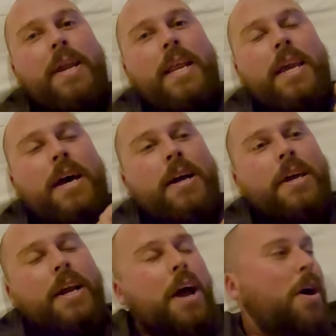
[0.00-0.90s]
Media.
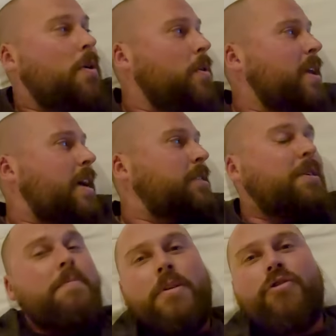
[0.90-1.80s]
Going to go get
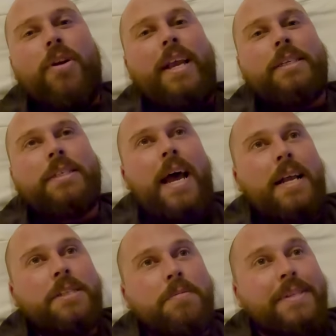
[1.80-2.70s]
some drinks
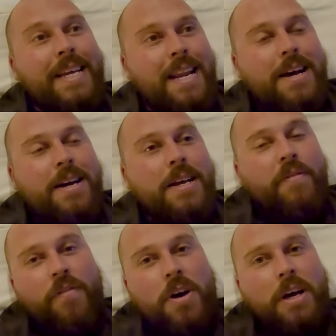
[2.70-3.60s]
and some dinner. But
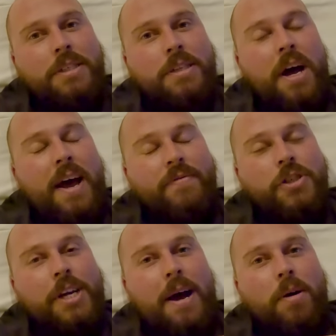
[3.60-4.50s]
first, I have to
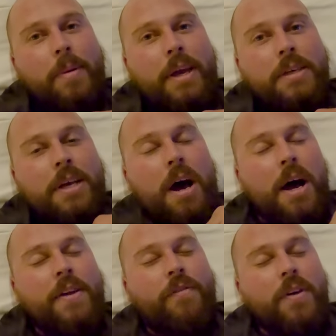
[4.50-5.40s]
shower because
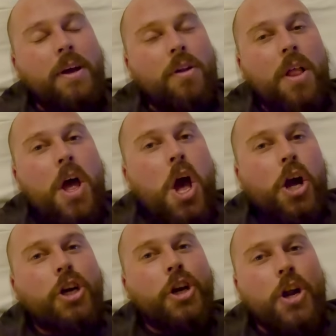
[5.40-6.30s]
I feel
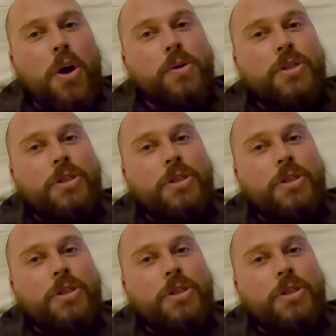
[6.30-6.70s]
gross.